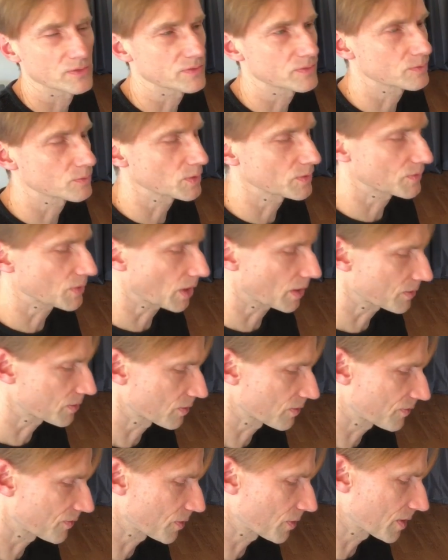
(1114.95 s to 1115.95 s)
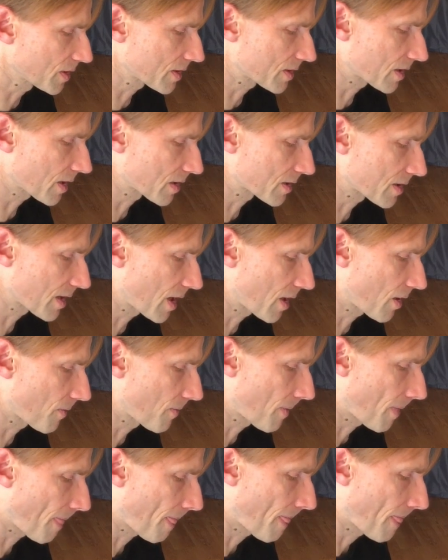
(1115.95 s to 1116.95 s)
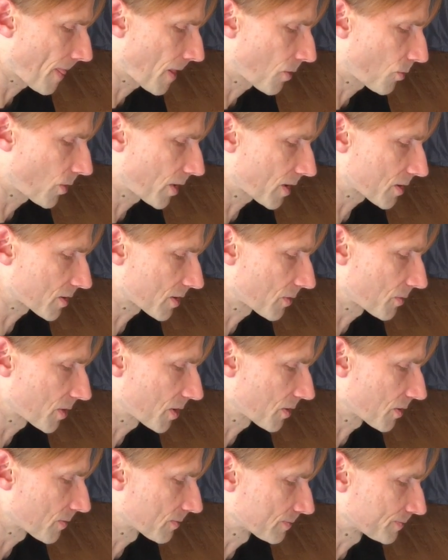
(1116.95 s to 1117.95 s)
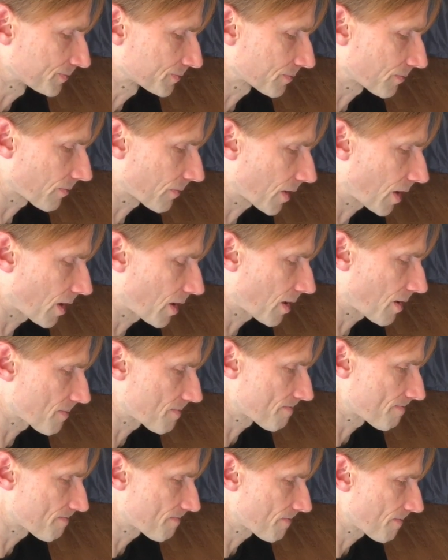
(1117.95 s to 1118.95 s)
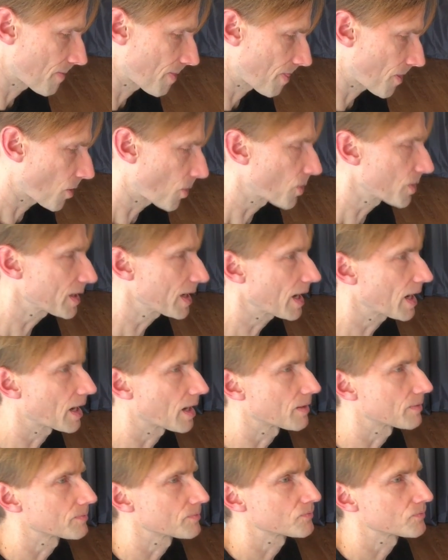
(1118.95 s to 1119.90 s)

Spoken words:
We've gone through a few of these things now. What else can we do? Oh yeah.